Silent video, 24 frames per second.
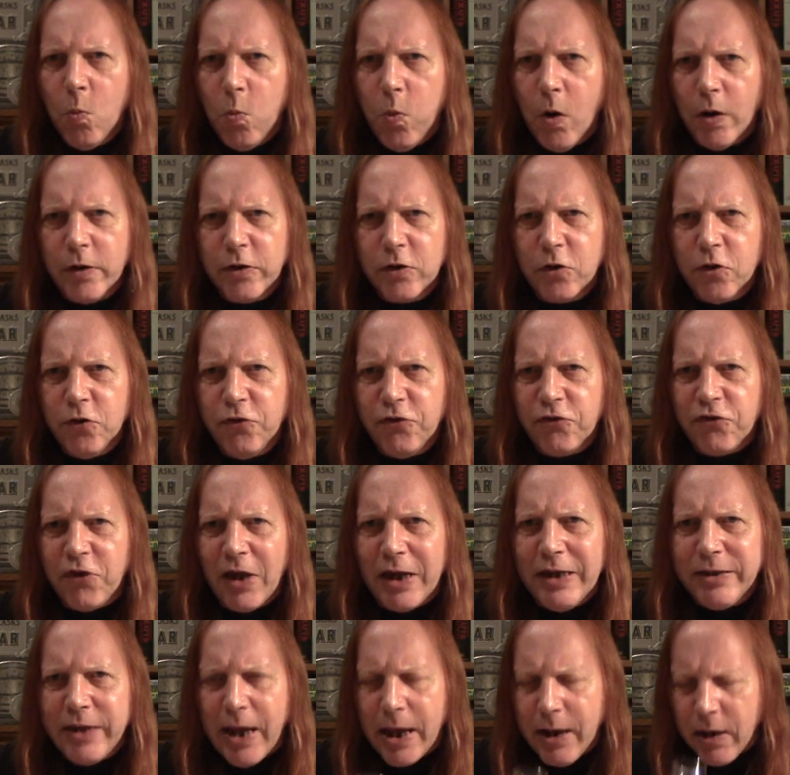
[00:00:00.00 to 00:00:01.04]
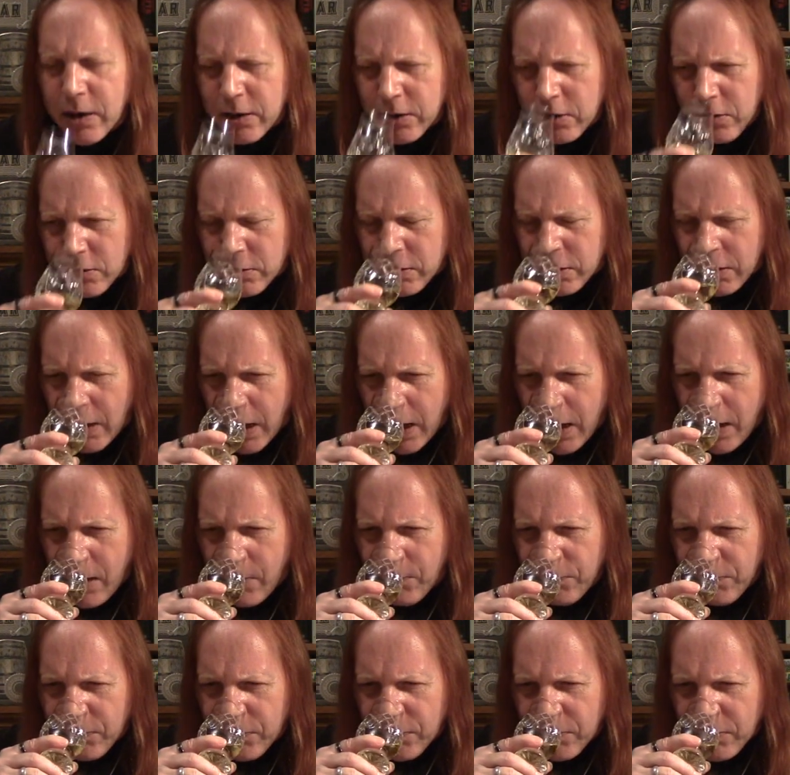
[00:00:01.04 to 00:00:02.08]
one could say delicate,
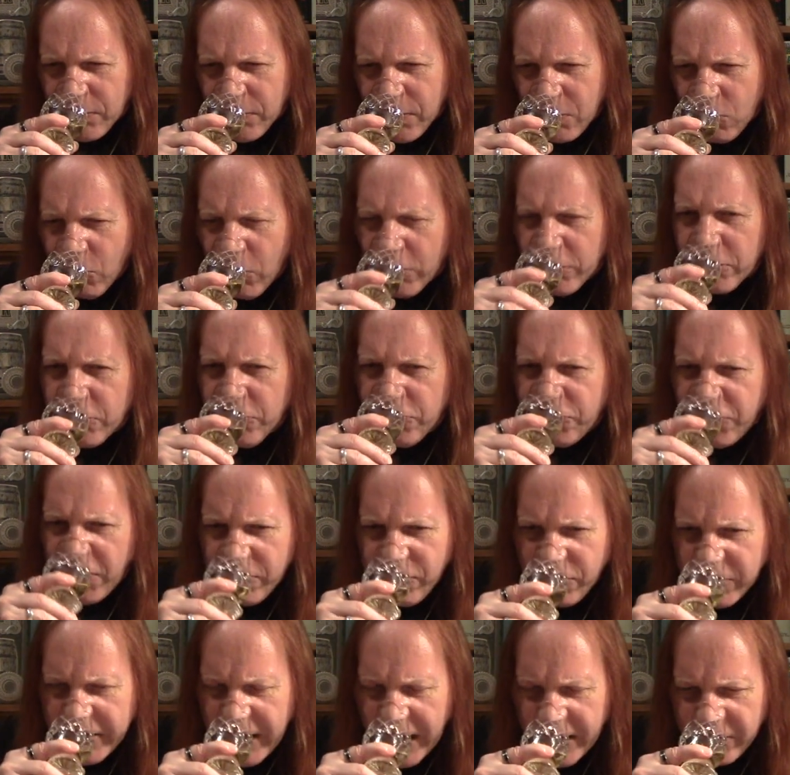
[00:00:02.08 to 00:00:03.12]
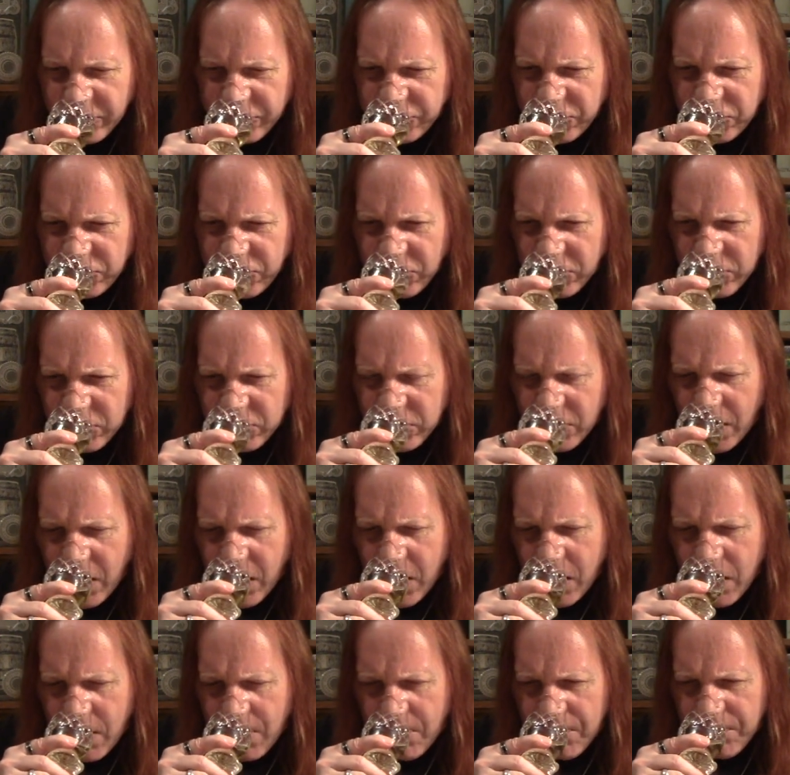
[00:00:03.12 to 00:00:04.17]
um, one could say recalcitrant,
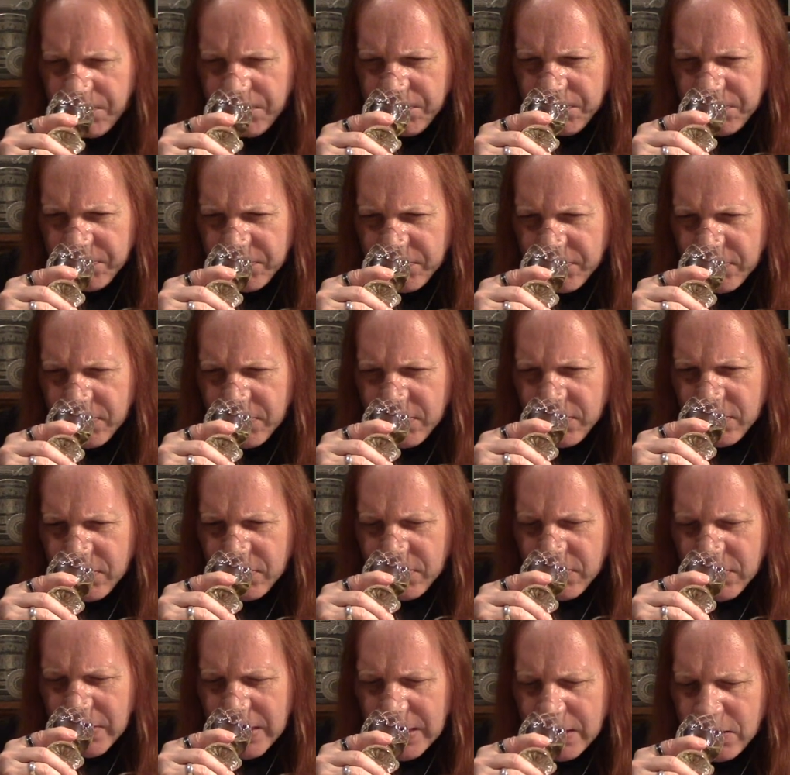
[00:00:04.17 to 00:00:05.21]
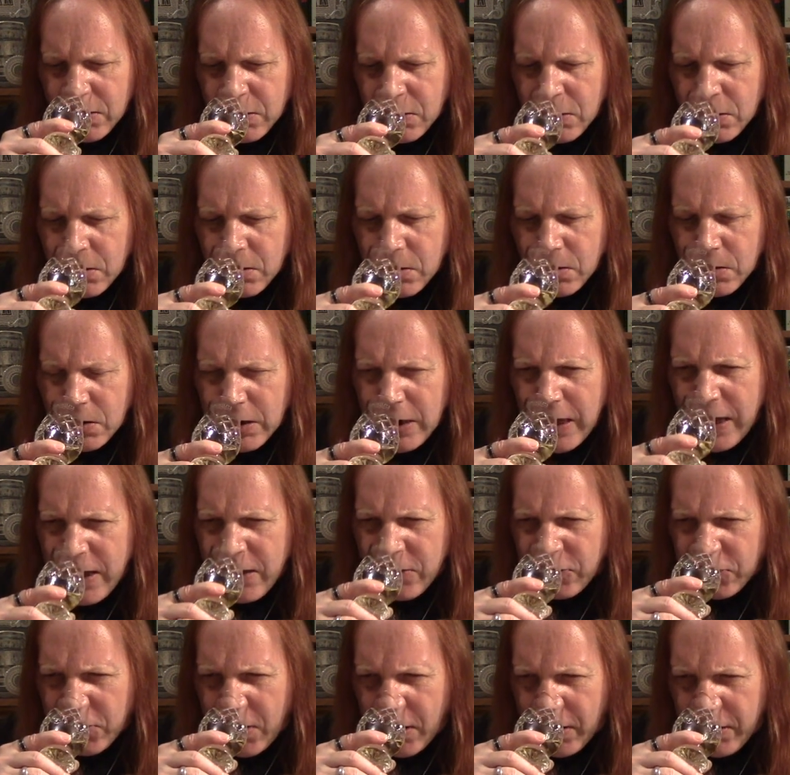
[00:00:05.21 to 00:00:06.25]
um, uh,
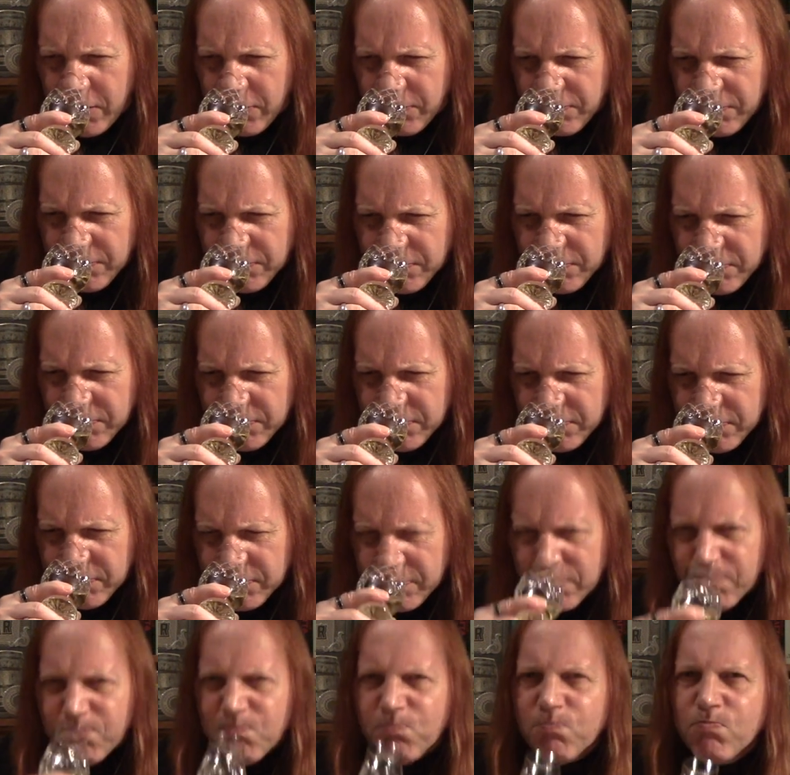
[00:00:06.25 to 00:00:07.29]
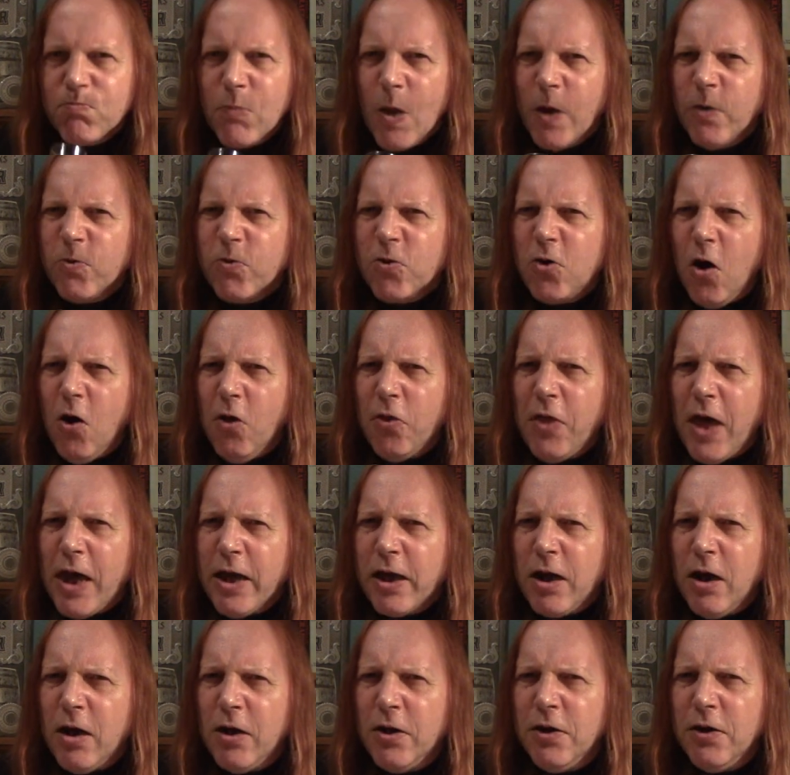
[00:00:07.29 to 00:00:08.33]
it's kind of, it's got
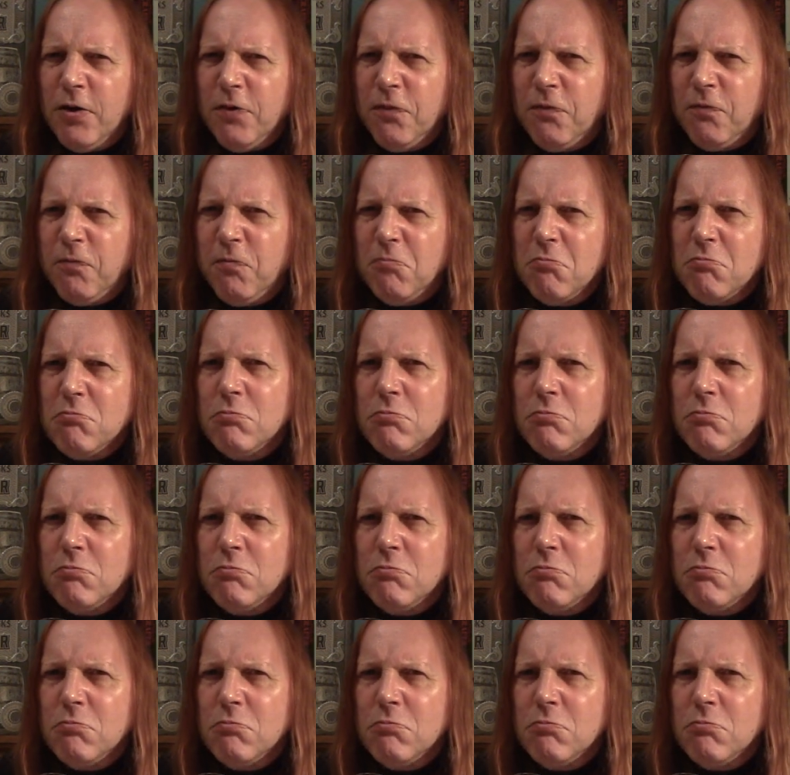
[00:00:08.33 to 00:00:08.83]
that kind of